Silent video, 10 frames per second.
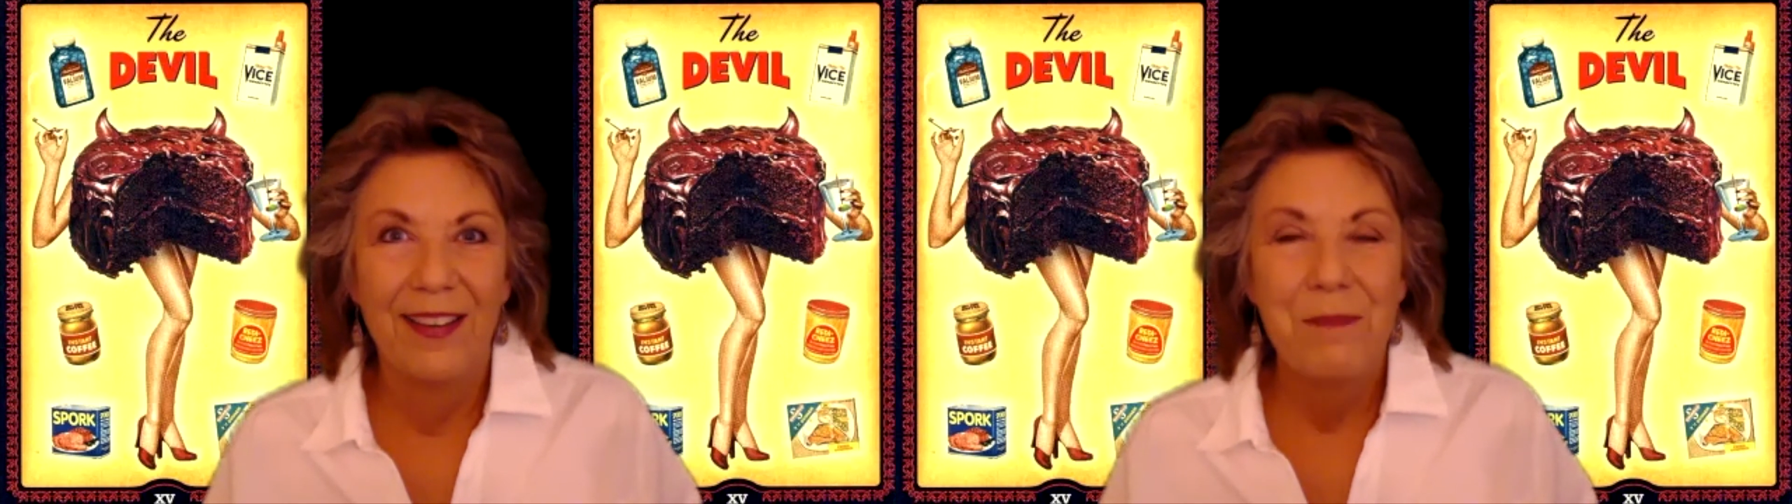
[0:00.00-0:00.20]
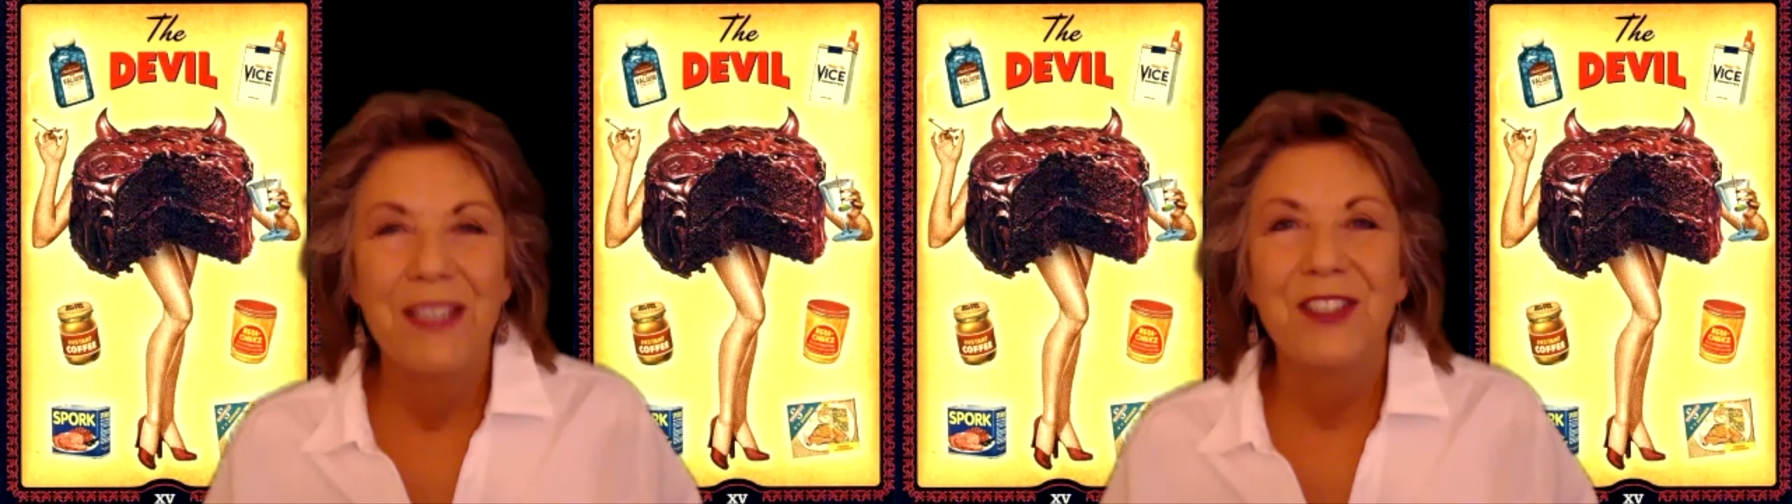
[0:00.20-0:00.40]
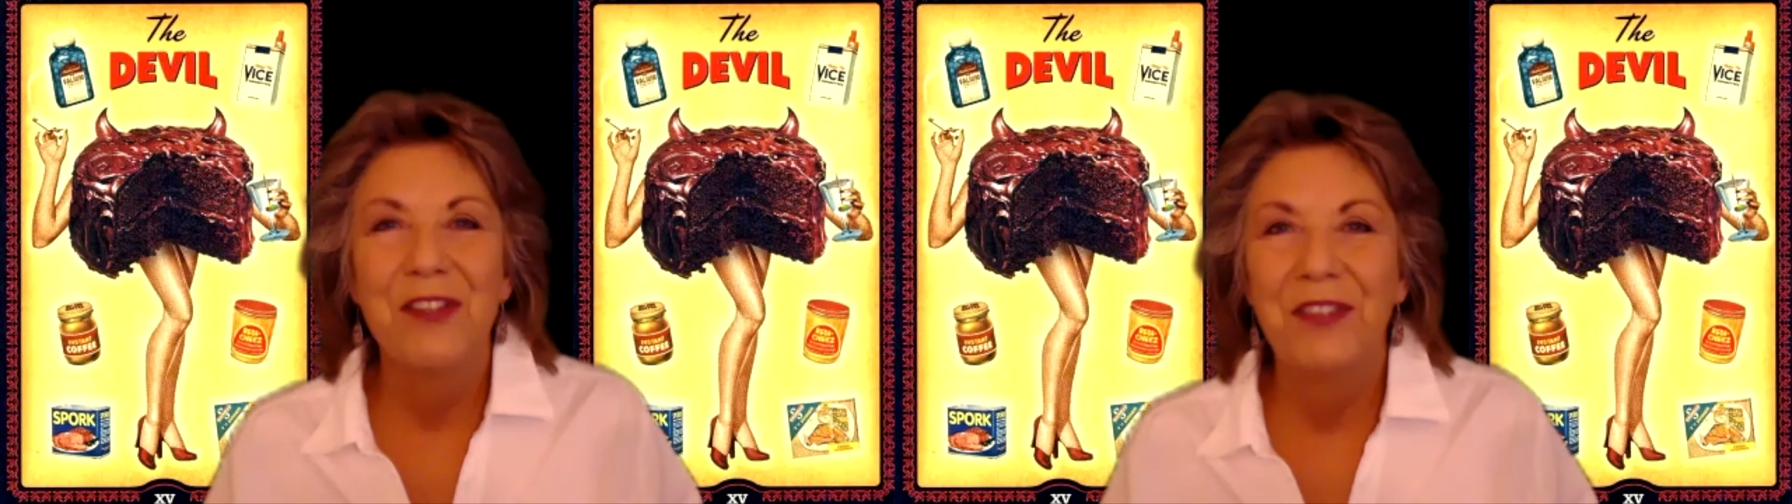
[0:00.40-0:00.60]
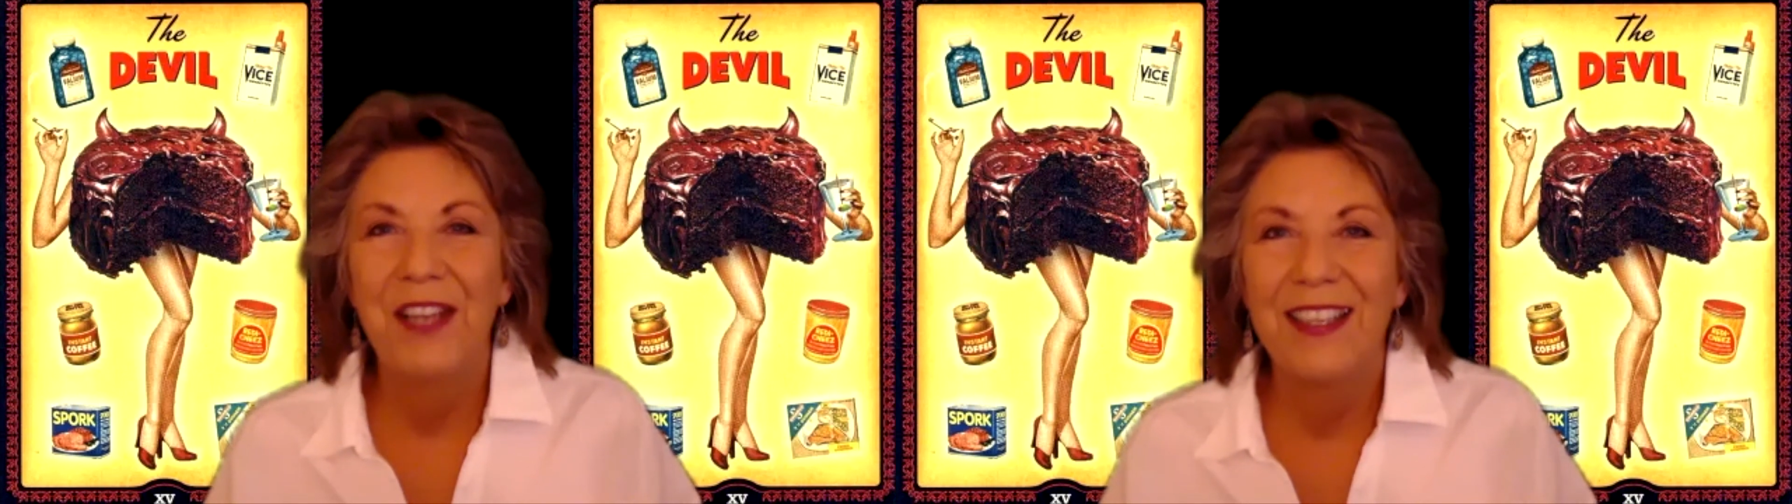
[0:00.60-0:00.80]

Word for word: Best of luck.